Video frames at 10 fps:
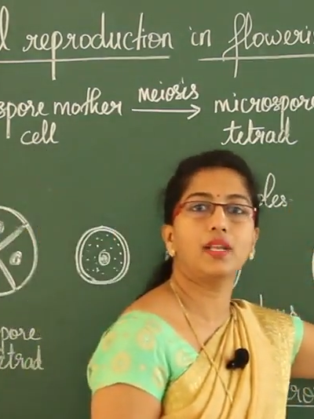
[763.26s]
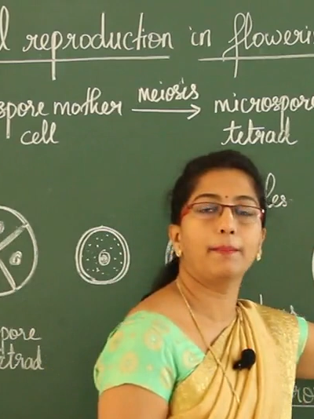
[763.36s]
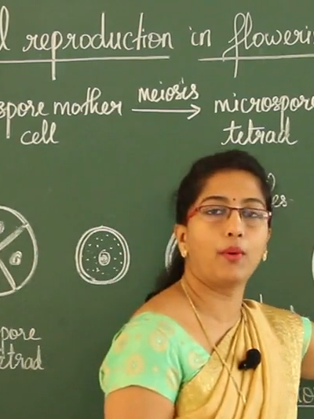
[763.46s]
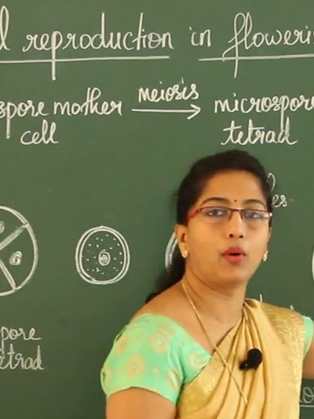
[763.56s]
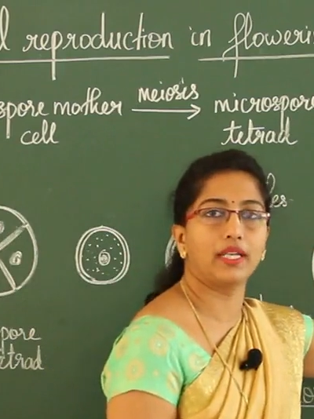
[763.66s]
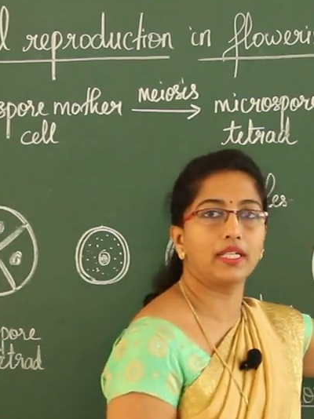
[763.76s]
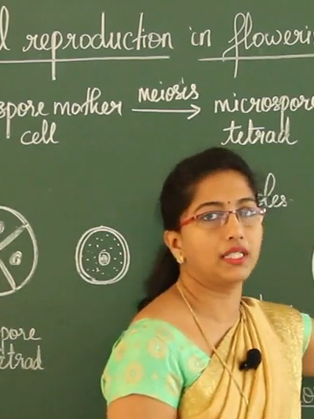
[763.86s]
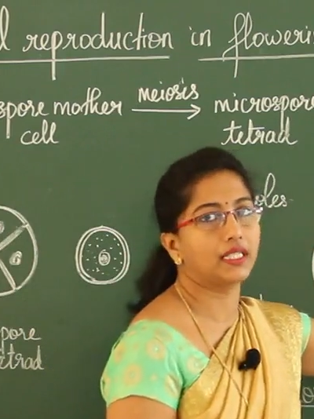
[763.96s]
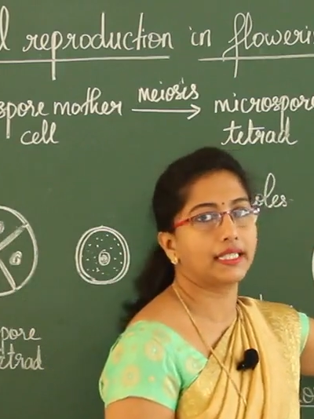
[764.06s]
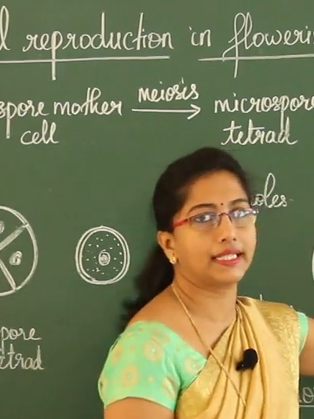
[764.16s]
pollen
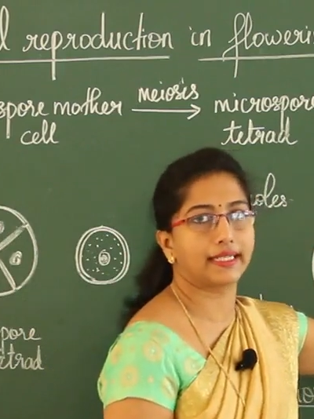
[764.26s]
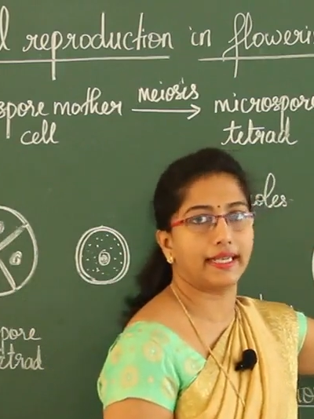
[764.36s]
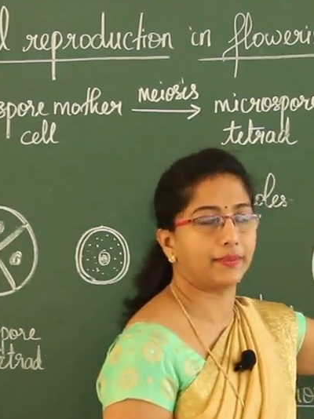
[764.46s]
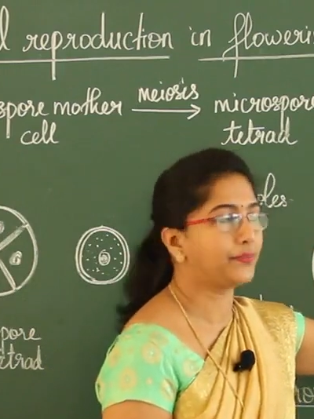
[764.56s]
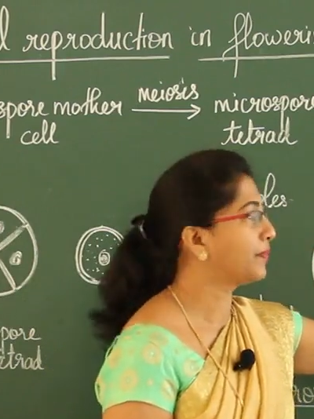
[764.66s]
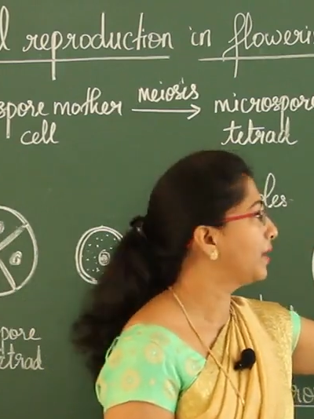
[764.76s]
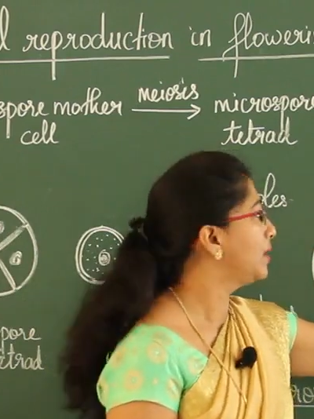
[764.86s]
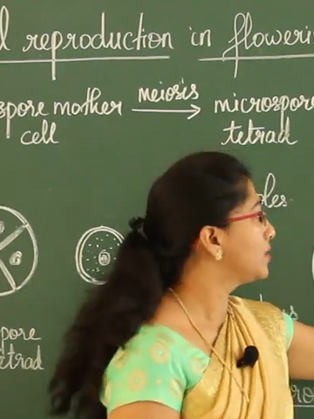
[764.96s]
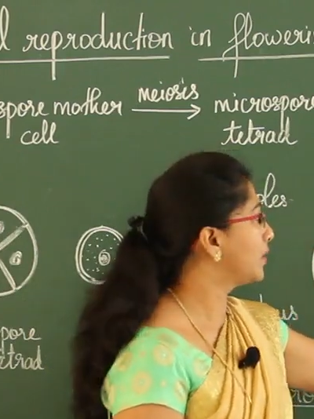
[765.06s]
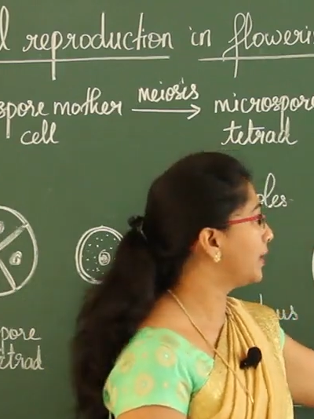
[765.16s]
grain.
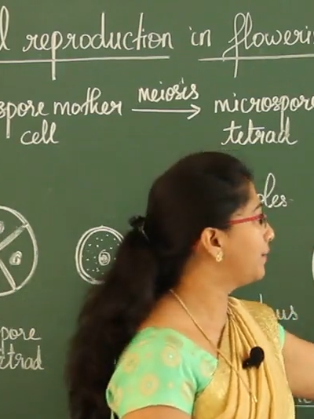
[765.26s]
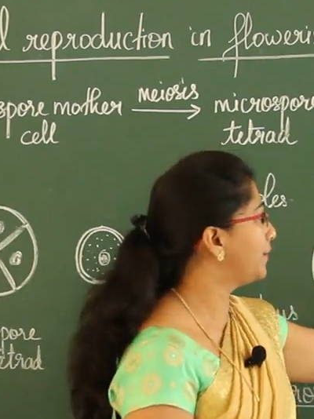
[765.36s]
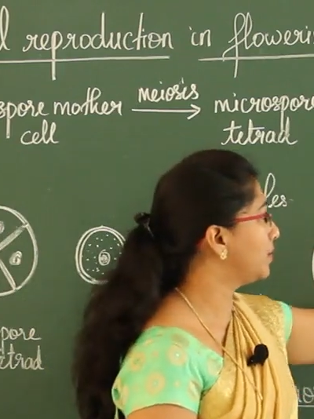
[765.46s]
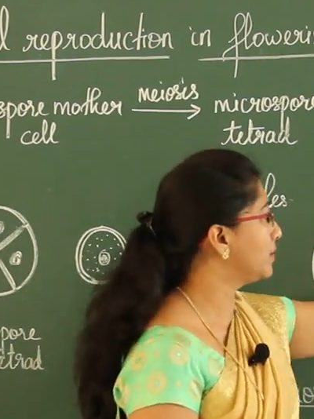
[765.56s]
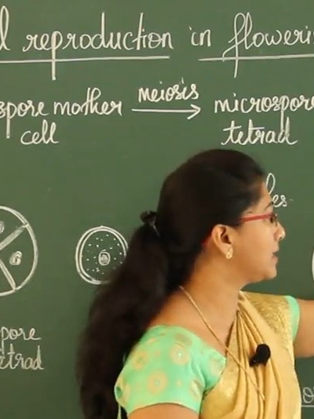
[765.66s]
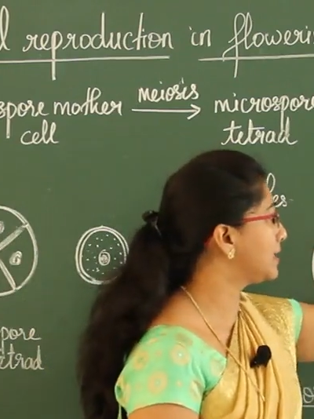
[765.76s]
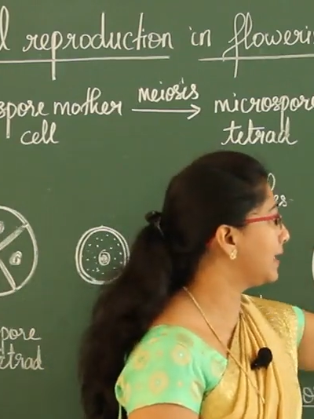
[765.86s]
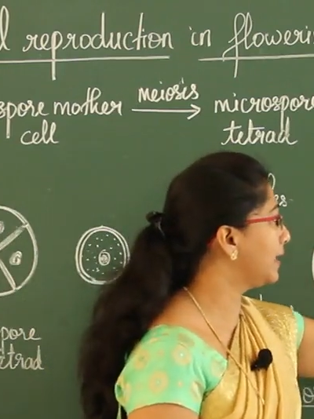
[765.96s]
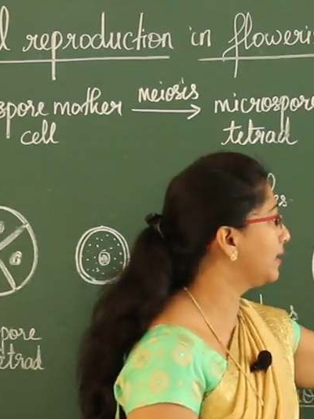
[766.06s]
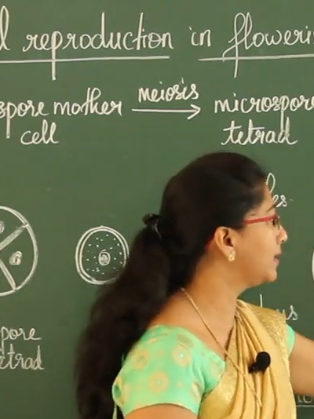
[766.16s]
So if you
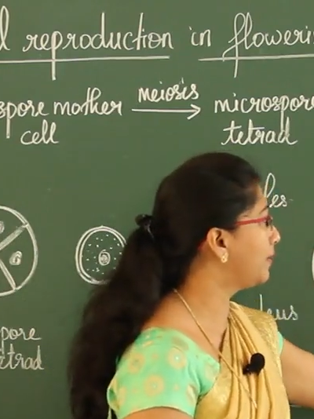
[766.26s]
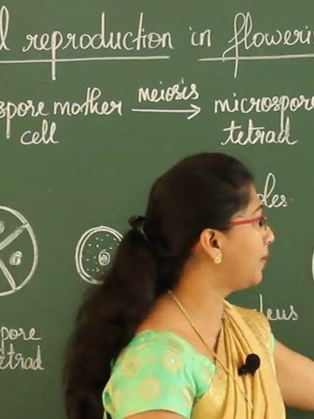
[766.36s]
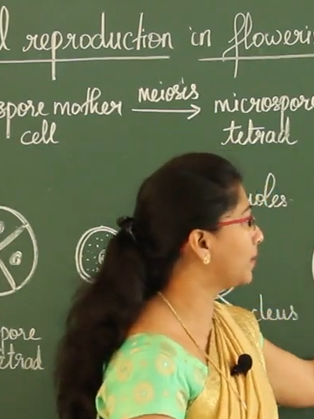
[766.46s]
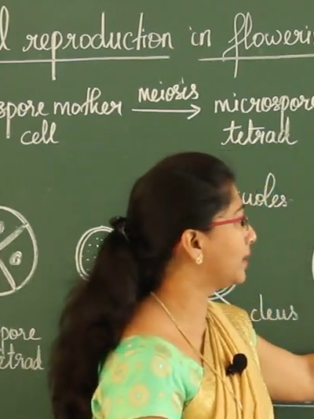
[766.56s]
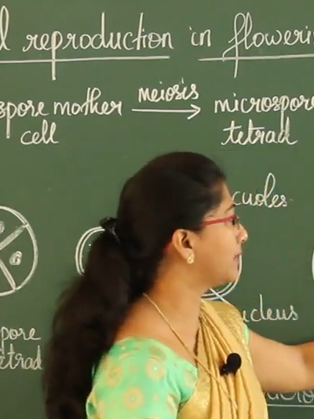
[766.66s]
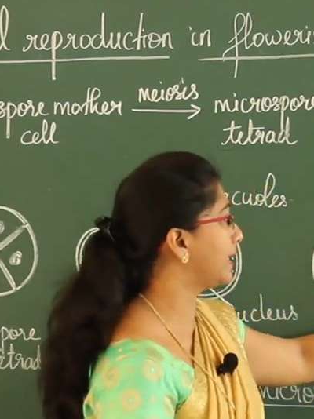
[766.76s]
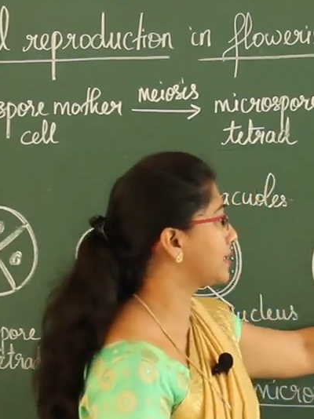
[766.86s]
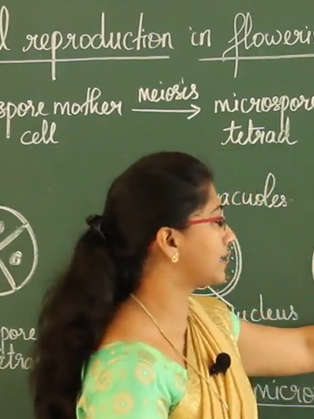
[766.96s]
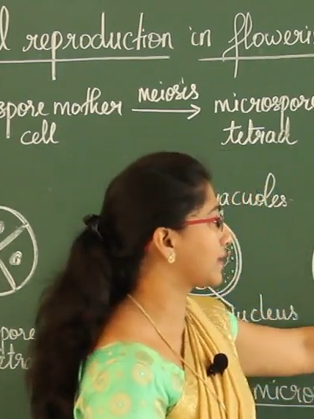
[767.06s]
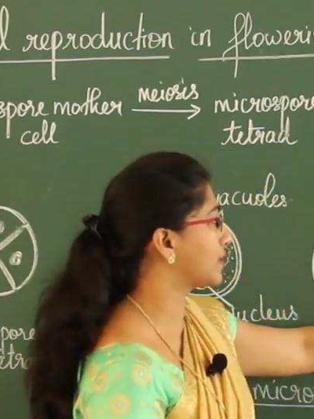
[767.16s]
see the pollen grain
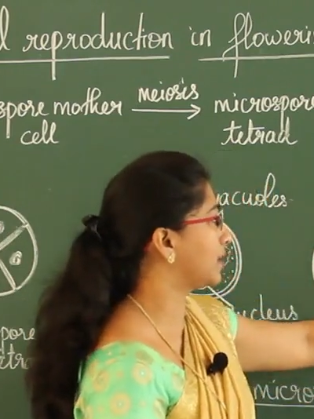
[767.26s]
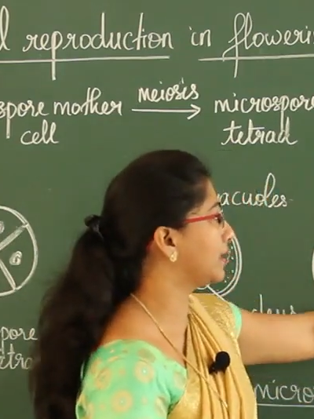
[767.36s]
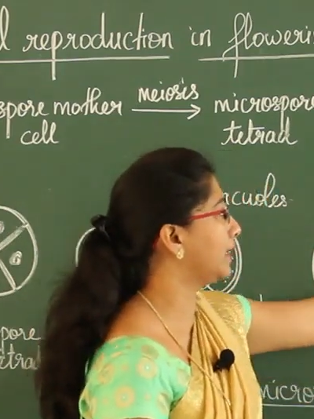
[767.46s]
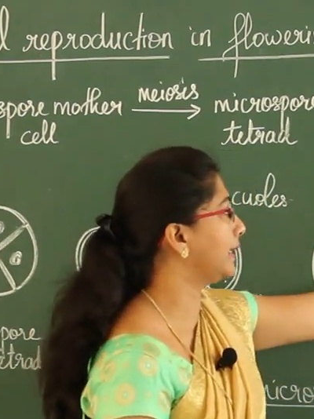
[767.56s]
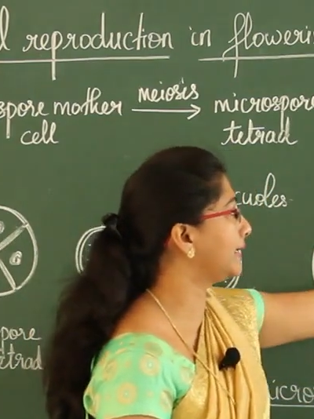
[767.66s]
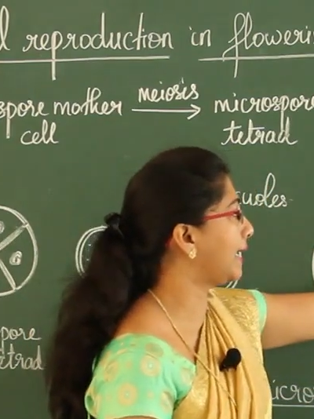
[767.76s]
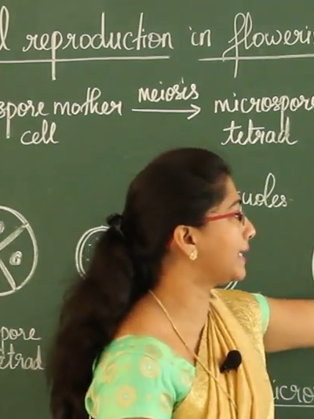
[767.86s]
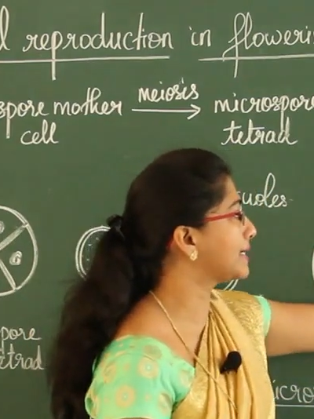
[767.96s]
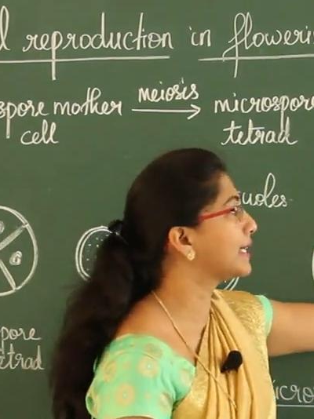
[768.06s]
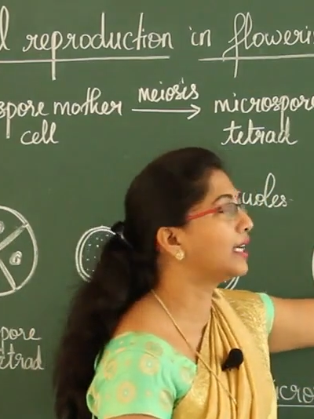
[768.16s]
structure here, it
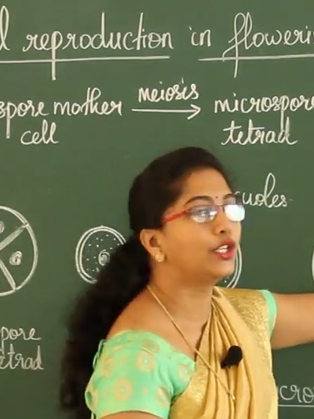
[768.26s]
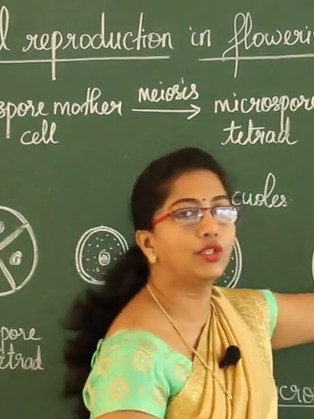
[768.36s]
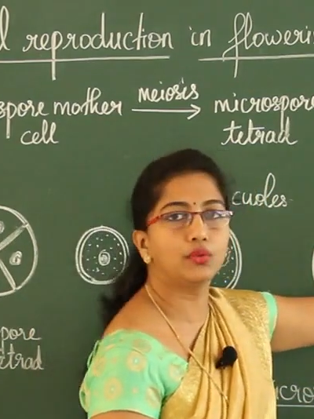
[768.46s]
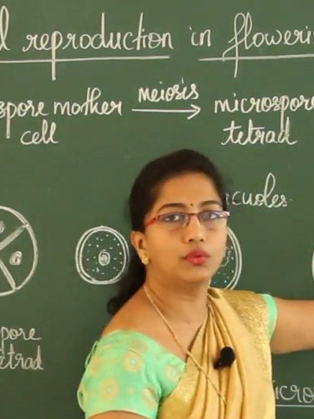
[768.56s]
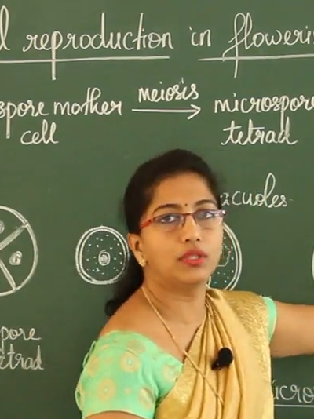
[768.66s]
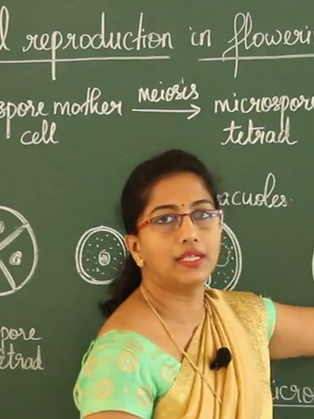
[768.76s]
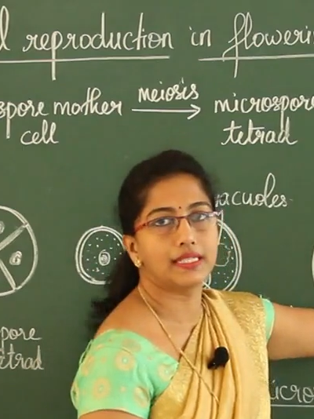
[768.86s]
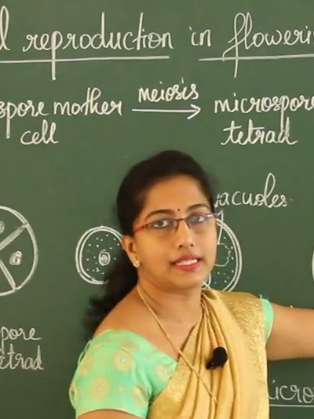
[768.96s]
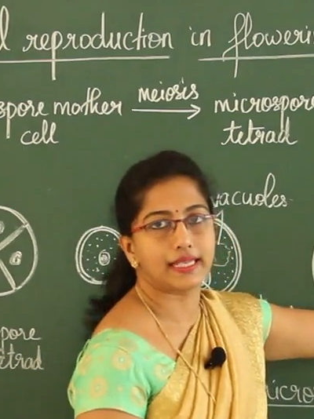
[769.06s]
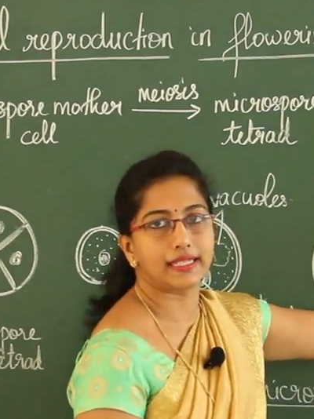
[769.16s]
has 2
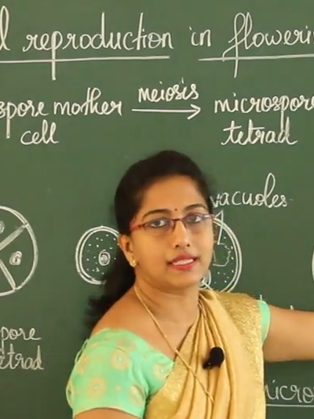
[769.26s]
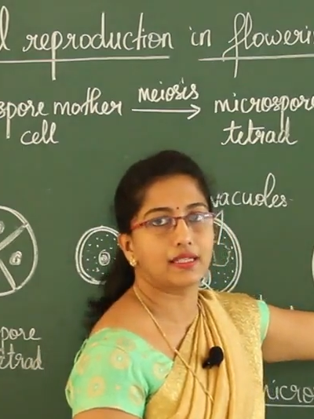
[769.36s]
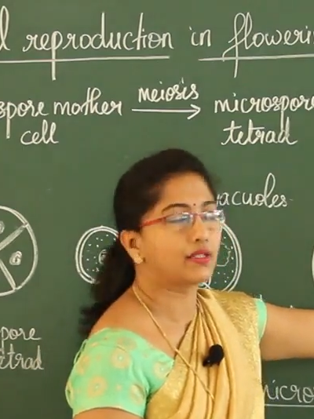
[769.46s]
cells.